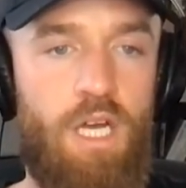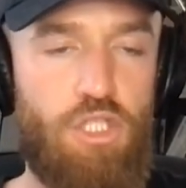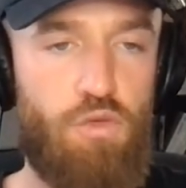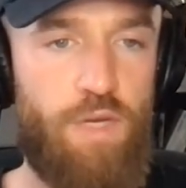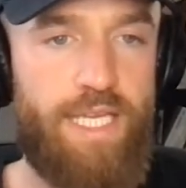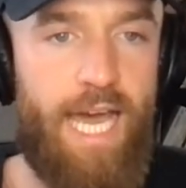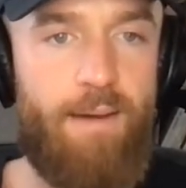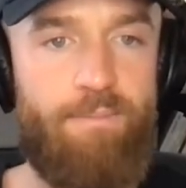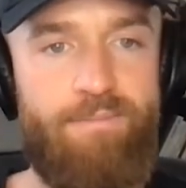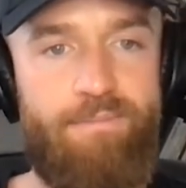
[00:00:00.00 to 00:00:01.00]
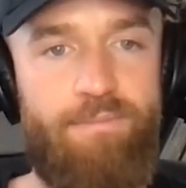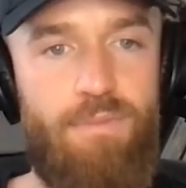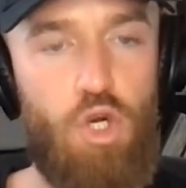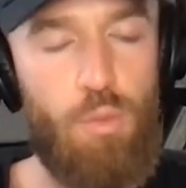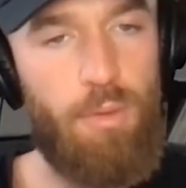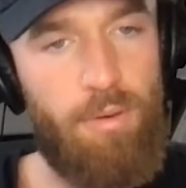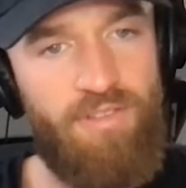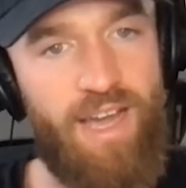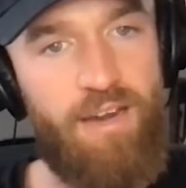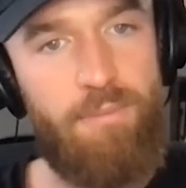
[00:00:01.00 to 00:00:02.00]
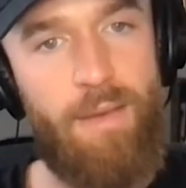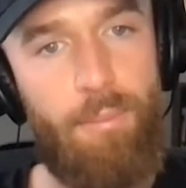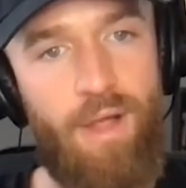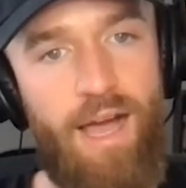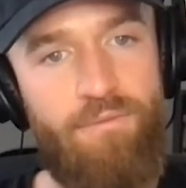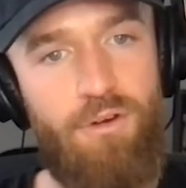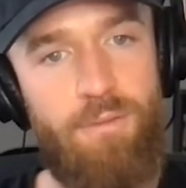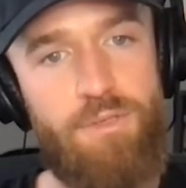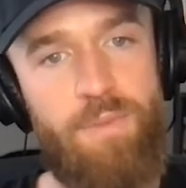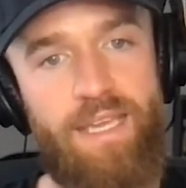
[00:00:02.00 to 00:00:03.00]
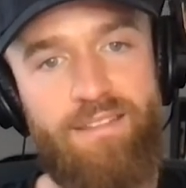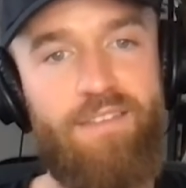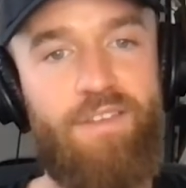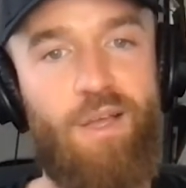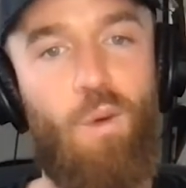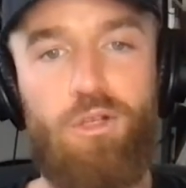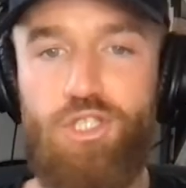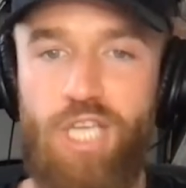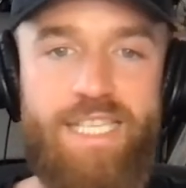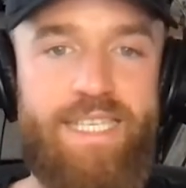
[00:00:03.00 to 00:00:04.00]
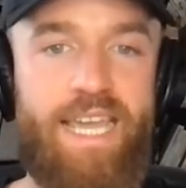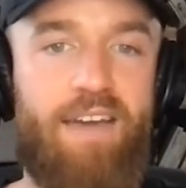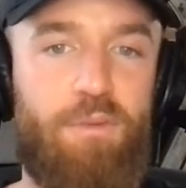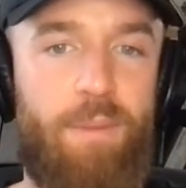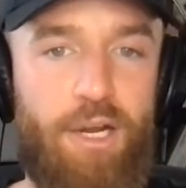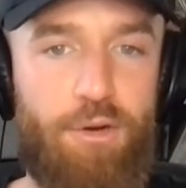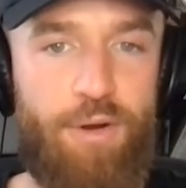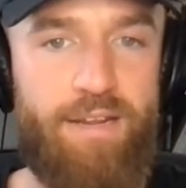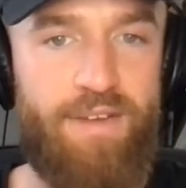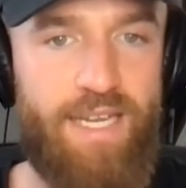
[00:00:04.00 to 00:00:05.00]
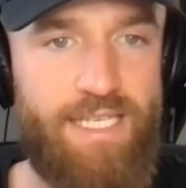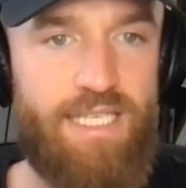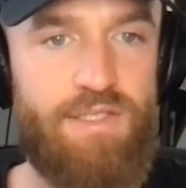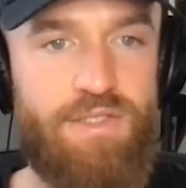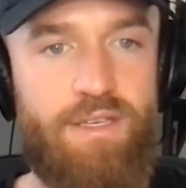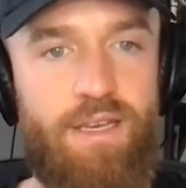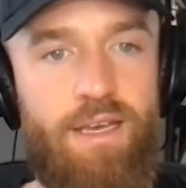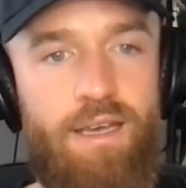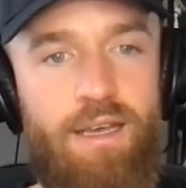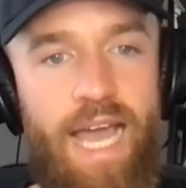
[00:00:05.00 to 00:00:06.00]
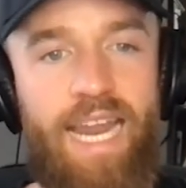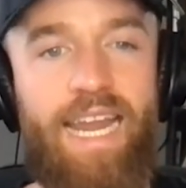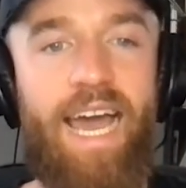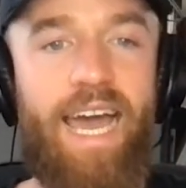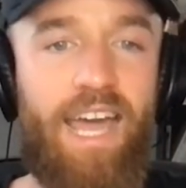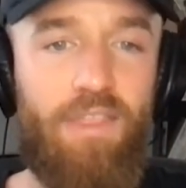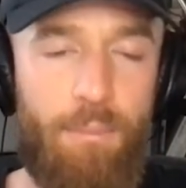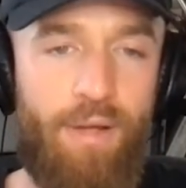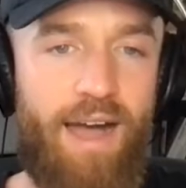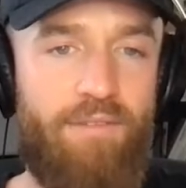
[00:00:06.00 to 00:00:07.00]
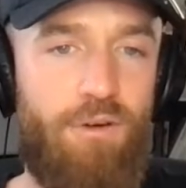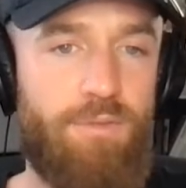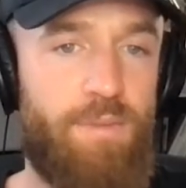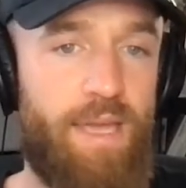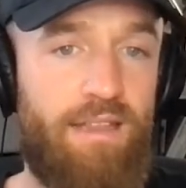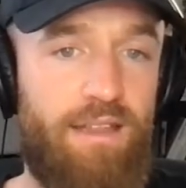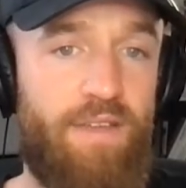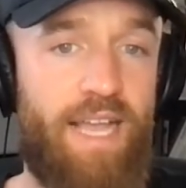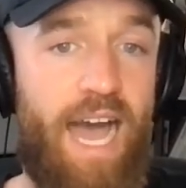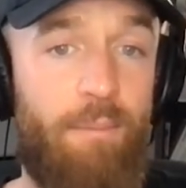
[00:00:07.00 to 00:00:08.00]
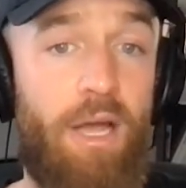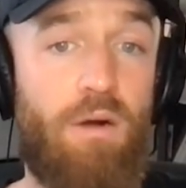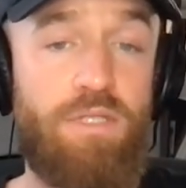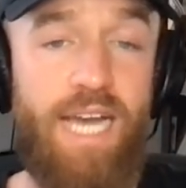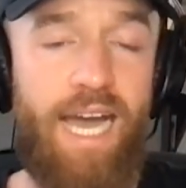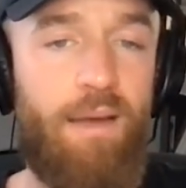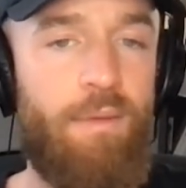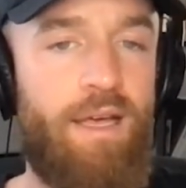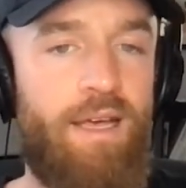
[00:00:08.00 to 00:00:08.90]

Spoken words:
To recap, Uber provided me a platform to make a living while chasing after my creative ideas. Had I not had the platform to make a living on my own time,